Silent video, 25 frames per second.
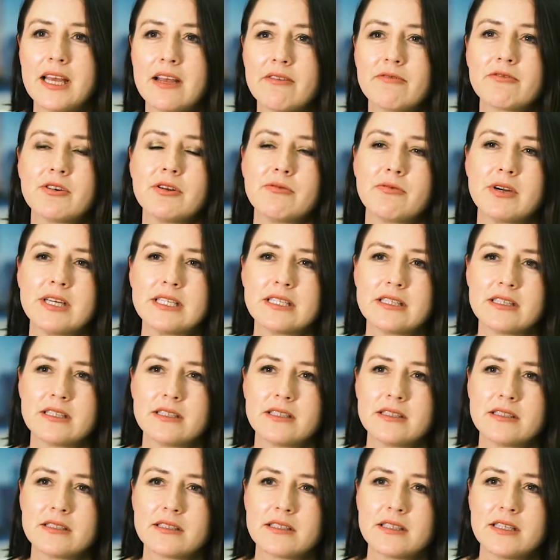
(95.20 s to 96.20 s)
every
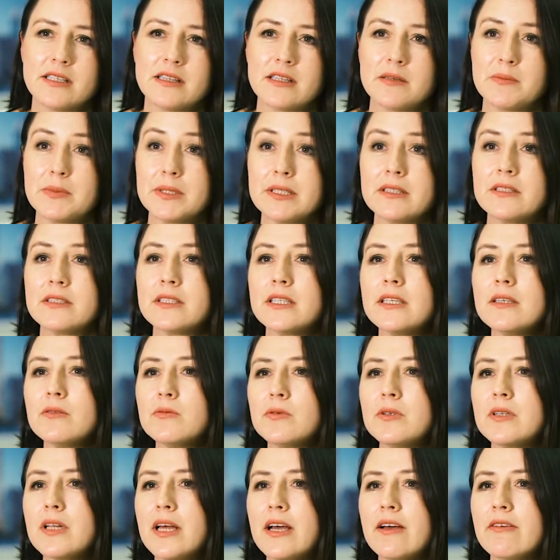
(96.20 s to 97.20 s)
resident in the building
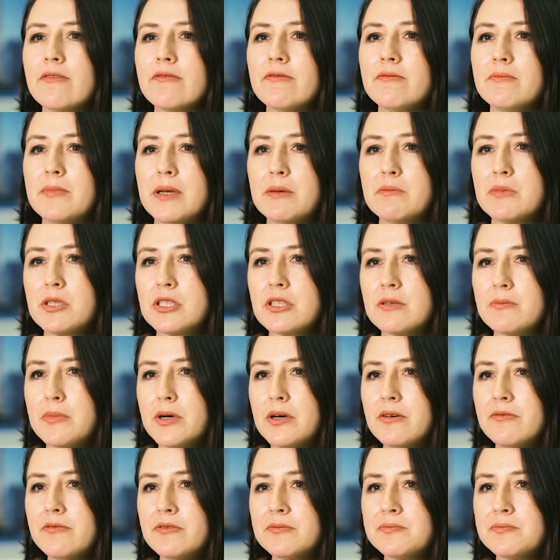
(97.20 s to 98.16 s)
will have membership of